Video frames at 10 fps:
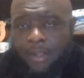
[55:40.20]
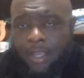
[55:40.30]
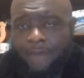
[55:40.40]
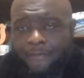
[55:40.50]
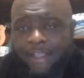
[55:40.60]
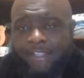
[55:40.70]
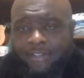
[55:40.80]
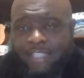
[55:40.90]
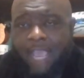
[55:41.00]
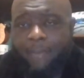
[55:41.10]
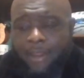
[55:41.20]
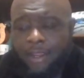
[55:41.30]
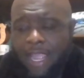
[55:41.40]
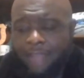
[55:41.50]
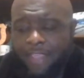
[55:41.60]
Feast of Tabernacles,
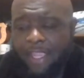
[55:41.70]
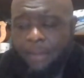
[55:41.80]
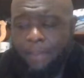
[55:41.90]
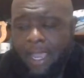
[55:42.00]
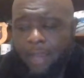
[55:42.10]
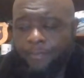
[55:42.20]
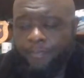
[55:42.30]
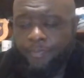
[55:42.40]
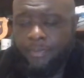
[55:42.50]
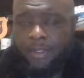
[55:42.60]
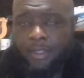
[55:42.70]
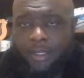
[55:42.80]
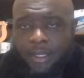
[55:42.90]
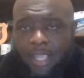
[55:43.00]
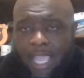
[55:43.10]
I think about
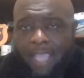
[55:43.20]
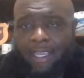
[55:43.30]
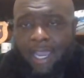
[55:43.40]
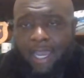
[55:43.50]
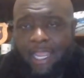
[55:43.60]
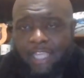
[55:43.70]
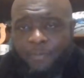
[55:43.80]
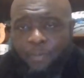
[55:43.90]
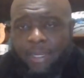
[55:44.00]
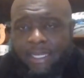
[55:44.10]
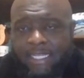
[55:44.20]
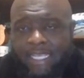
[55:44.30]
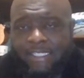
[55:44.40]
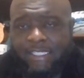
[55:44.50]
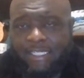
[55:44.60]
how God has
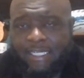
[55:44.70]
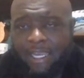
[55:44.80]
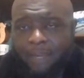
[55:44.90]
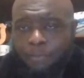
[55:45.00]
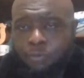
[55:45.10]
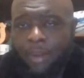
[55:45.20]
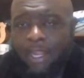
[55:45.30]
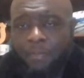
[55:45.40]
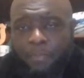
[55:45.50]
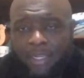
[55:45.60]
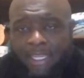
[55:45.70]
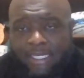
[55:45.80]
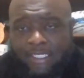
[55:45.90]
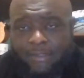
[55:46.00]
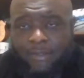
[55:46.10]
predestined a greater
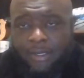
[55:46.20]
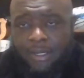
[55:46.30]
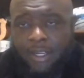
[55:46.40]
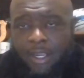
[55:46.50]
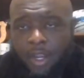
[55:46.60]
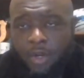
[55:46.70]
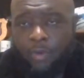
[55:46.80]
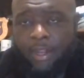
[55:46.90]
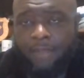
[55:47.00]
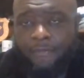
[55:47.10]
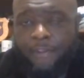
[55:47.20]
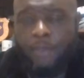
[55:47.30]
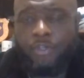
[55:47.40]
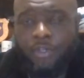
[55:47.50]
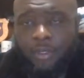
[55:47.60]
place, a greater
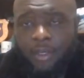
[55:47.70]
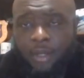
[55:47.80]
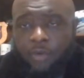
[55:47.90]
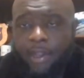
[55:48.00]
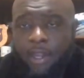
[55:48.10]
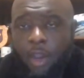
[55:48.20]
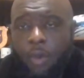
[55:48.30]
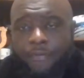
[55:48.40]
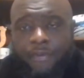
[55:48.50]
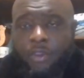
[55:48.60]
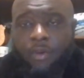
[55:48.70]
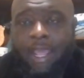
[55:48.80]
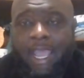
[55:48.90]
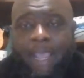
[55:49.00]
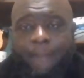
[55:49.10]
future, a greater hope for you and
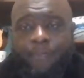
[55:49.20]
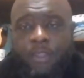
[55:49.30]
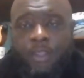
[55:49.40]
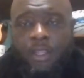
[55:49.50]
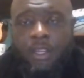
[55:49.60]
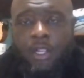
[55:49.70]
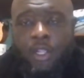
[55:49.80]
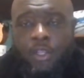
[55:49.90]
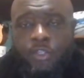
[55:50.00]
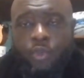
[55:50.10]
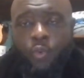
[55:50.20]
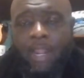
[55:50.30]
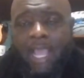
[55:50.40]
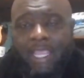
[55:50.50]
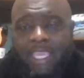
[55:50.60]
I. So when
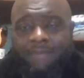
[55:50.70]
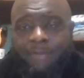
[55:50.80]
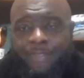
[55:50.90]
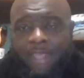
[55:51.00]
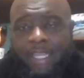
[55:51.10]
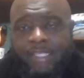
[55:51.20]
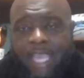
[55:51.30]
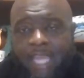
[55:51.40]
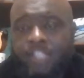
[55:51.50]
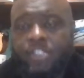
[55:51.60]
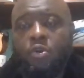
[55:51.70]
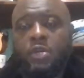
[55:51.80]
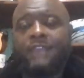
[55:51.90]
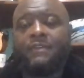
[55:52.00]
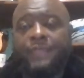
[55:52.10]
I'm giving thanks, I just don't
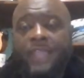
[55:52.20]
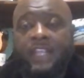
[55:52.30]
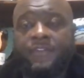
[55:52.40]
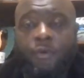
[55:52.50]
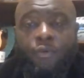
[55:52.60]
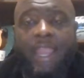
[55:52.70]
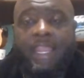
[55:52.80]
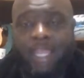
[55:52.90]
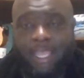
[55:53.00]
give thanks for right now.